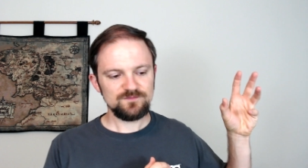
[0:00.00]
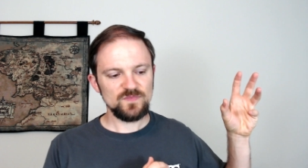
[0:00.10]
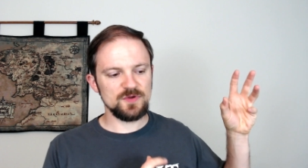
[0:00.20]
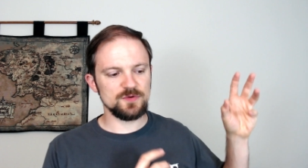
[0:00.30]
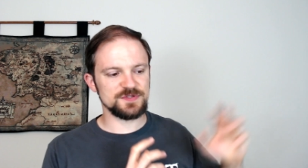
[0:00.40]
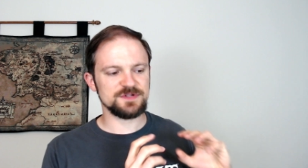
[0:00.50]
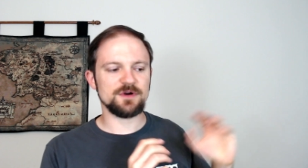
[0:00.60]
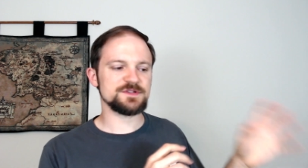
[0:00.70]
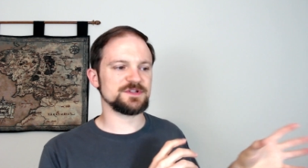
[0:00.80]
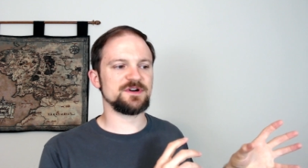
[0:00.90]
who
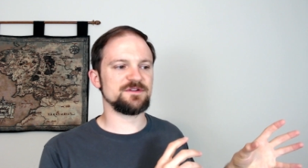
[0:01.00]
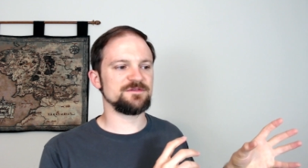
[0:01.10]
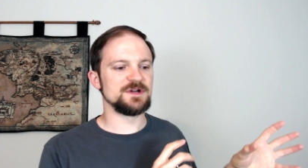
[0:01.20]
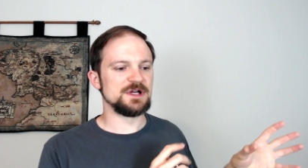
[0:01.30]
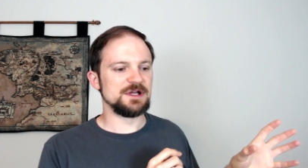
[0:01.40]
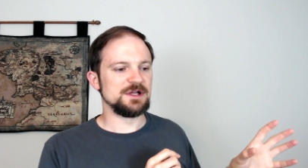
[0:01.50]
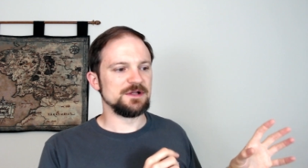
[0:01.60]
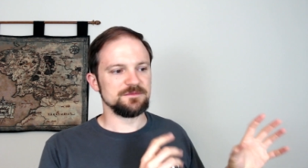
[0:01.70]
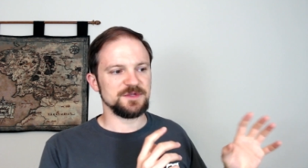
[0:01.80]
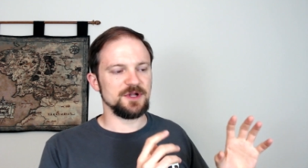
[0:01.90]
starts off,
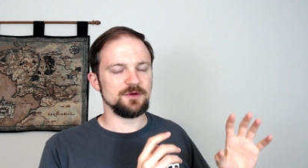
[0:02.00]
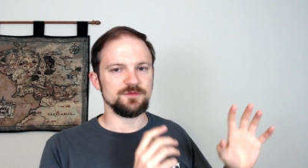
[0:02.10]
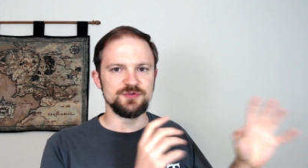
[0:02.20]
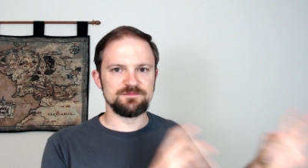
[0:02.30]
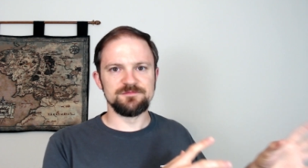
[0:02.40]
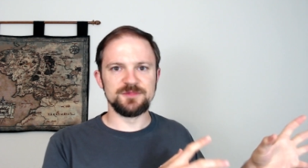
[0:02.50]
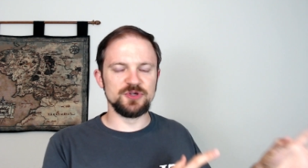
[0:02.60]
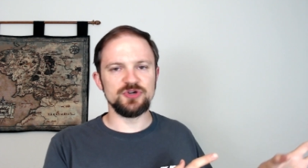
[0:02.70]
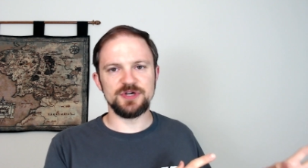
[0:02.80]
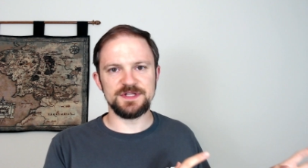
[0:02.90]

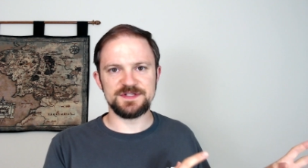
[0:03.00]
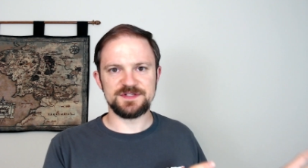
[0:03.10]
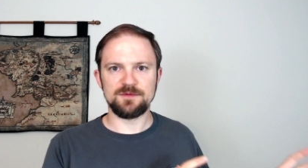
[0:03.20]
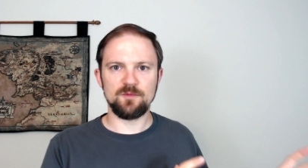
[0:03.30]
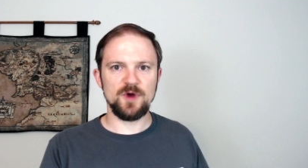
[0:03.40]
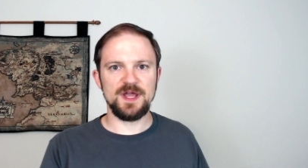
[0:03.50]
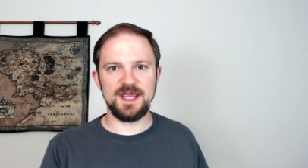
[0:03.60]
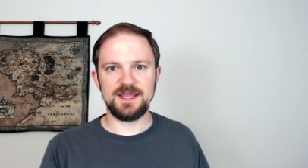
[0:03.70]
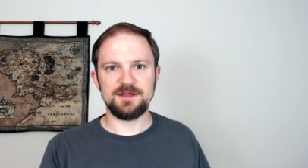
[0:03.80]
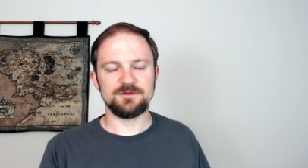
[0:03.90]
good in some
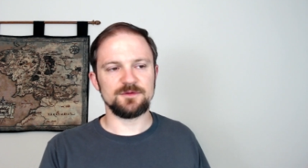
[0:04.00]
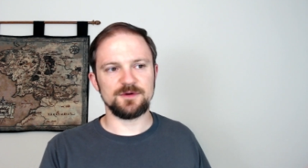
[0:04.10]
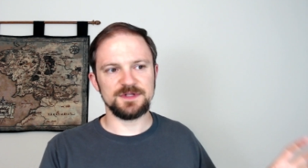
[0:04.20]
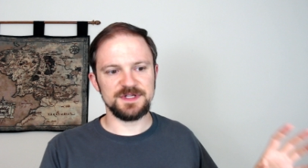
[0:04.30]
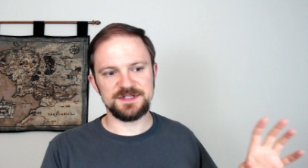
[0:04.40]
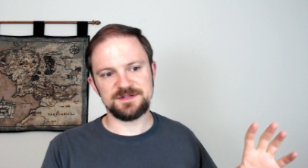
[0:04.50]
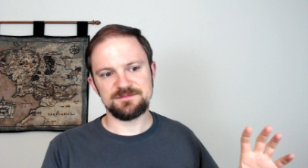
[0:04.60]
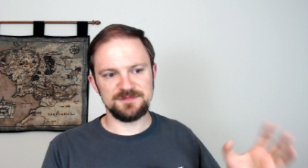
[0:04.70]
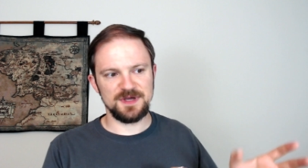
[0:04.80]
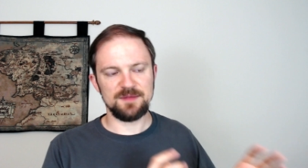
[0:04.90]
way, or at
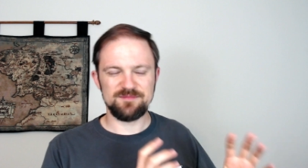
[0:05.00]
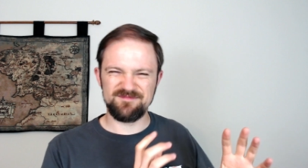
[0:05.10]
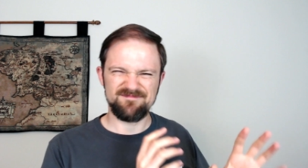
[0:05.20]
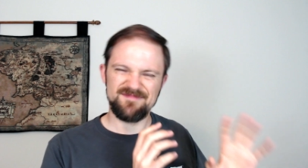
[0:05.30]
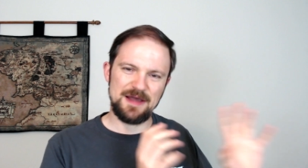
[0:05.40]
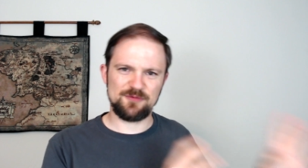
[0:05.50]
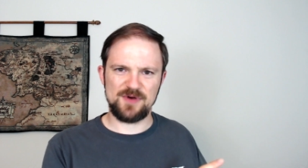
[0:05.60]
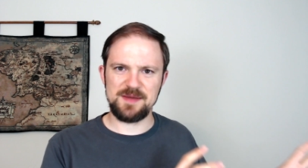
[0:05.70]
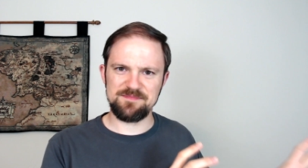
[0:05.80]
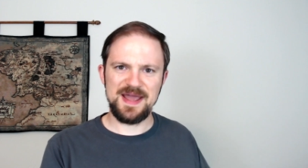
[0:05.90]
least not
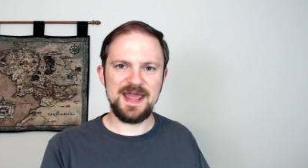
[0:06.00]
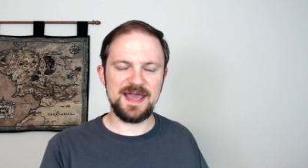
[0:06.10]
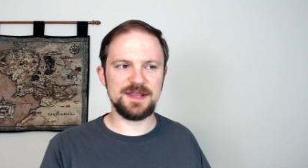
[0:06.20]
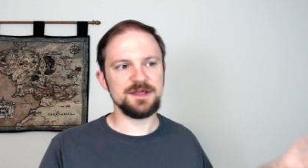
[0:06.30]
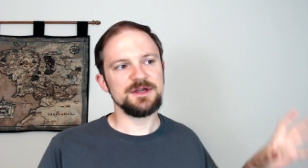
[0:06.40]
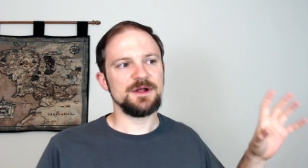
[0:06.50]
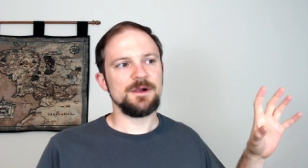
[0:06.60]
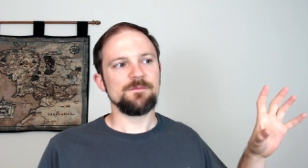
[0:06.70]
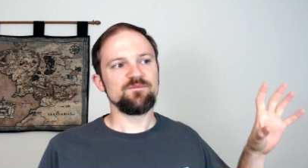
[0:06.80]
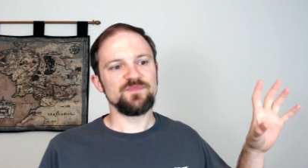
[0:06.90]
outright bad,
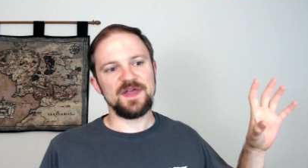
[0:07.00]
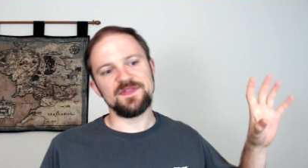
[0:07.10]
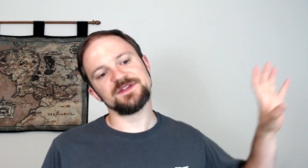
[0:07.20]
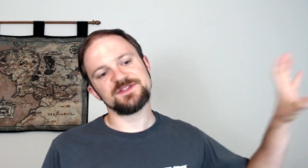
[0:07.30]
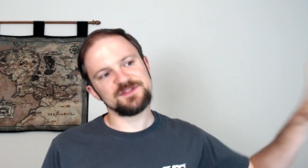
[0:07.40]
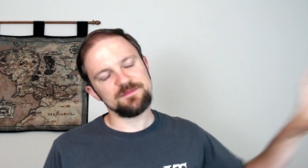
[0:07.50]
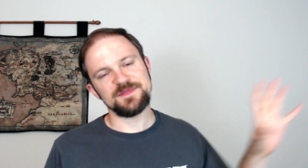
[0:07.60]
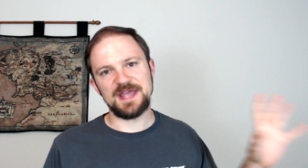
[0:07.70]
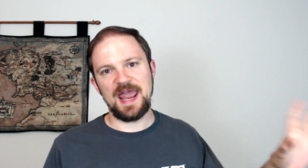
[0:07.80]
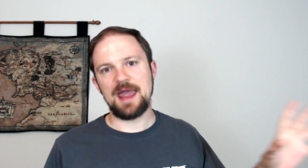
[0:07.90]
and then
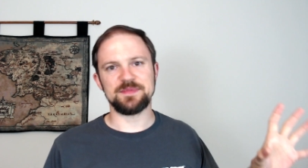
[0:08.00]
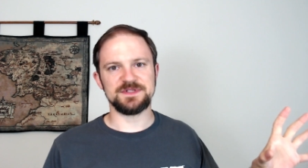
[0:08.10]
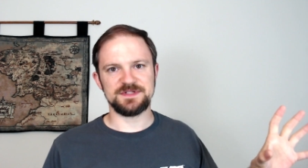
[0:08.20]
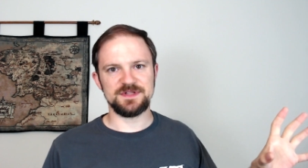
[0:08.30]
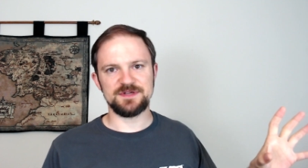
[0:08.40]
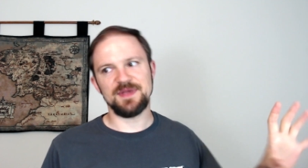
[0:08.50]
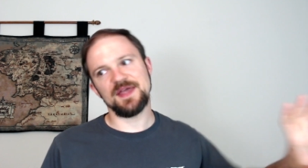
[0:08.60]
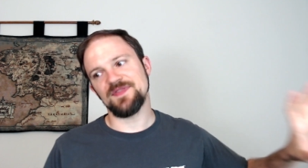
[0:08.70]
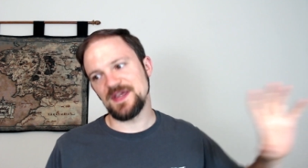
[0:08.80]
something happens to them and they